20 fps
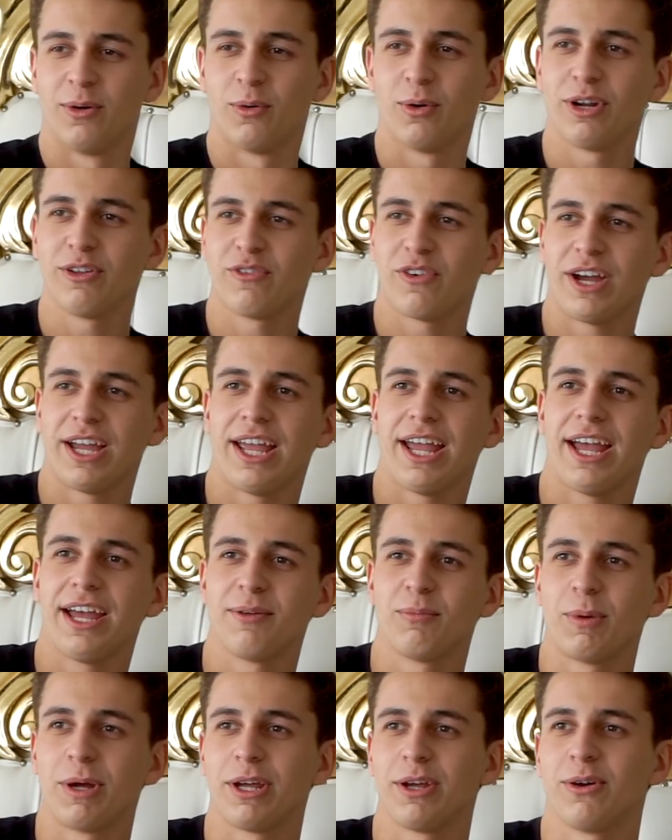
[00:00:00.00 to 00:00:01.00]
What if I
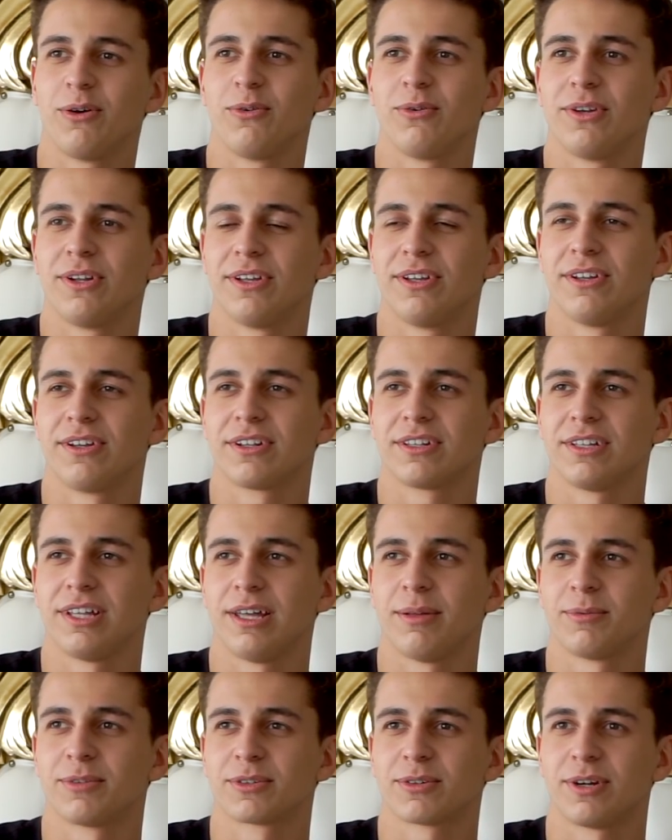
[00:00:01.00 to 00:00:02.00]
had my own
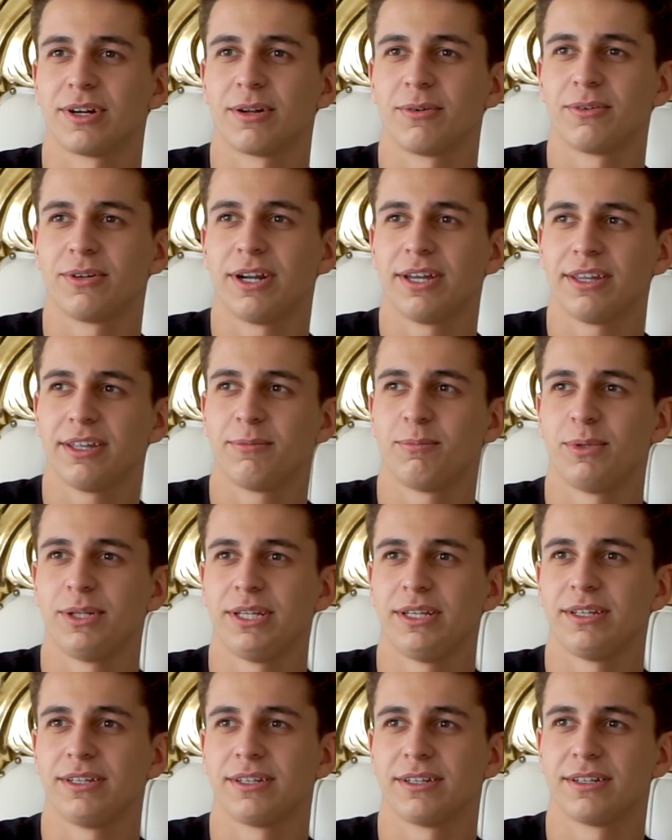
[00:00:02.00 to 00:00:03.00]
glam squad? I wonder how that'd
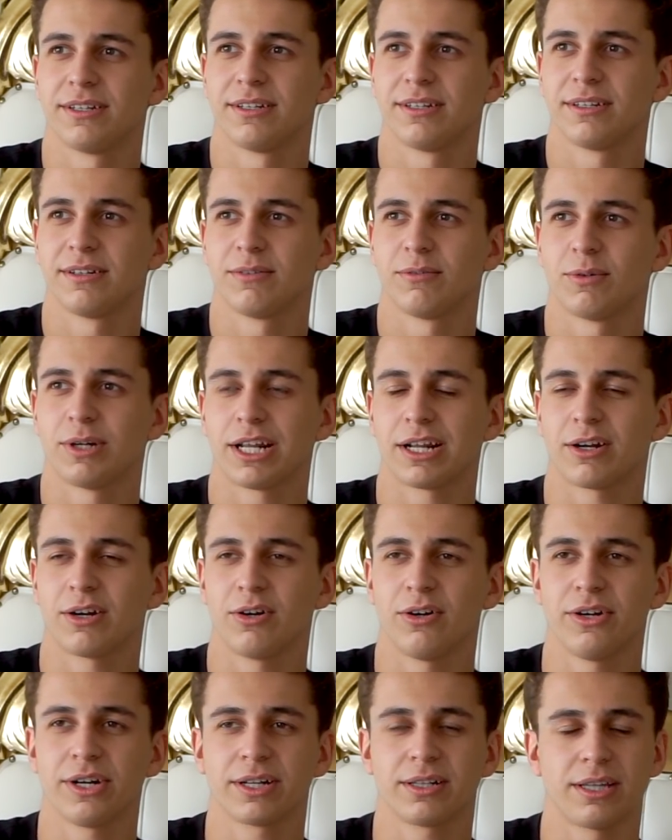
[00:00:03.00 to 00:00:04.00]
be. Would I
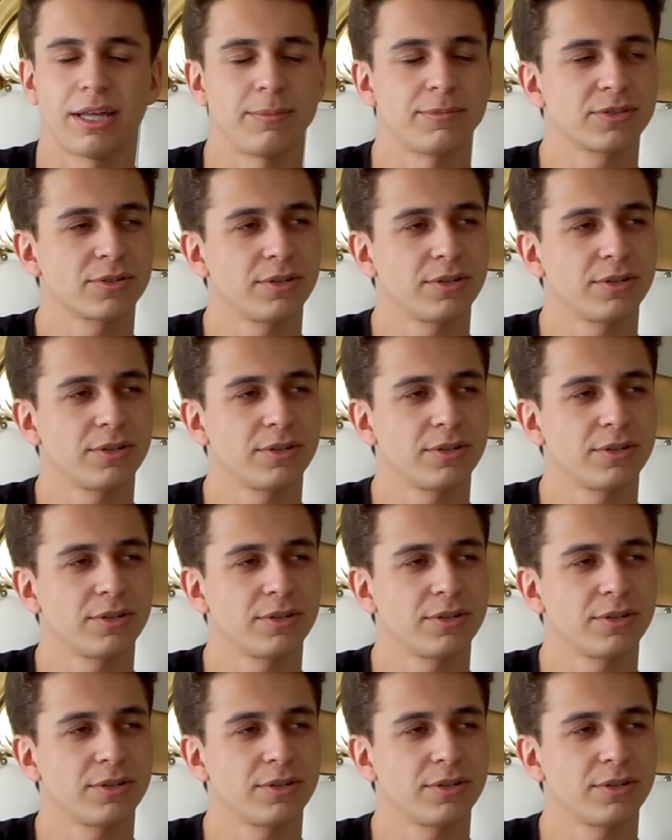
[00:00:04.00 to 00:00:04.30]
call it a glam